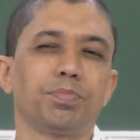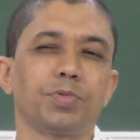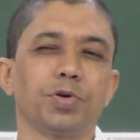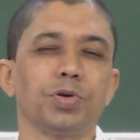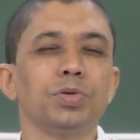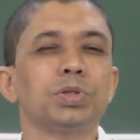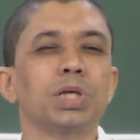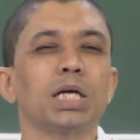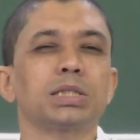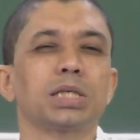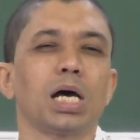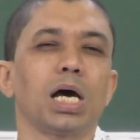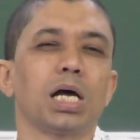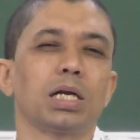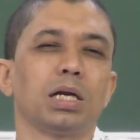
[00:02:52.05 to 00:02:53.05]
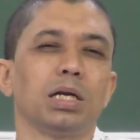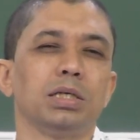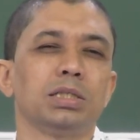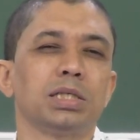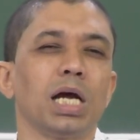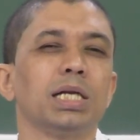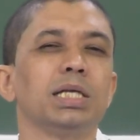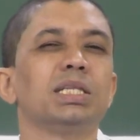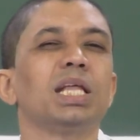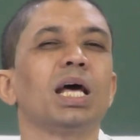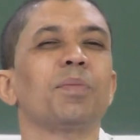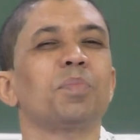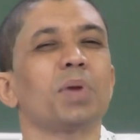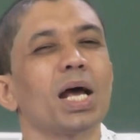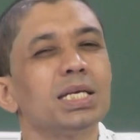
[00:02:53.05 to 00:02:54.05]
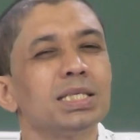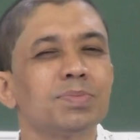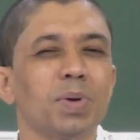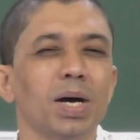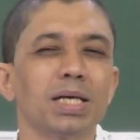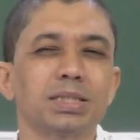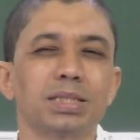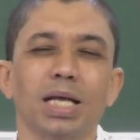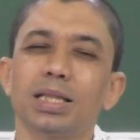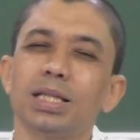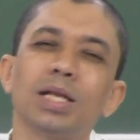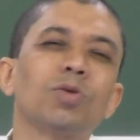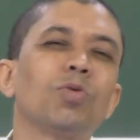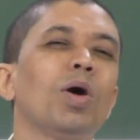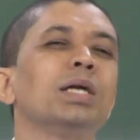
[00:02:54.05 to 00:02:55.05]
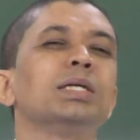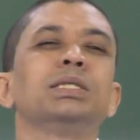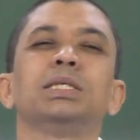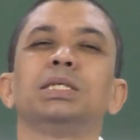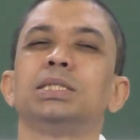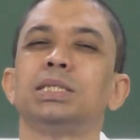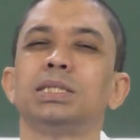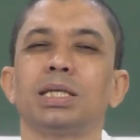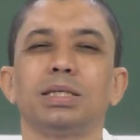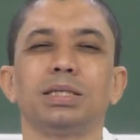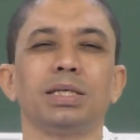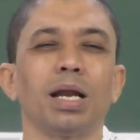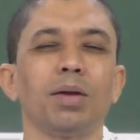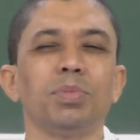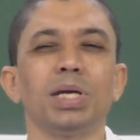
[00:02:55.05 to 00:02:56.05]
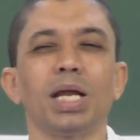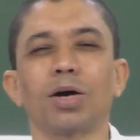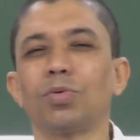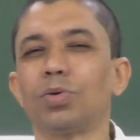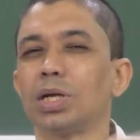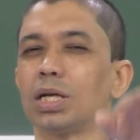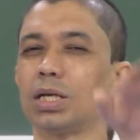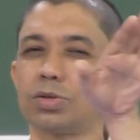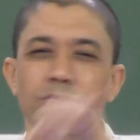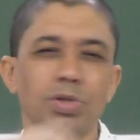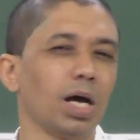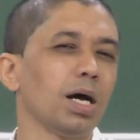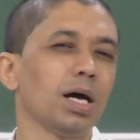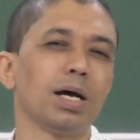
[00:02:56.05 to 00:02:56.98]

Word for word: producers are deciding their price first and then quantity is determined according to the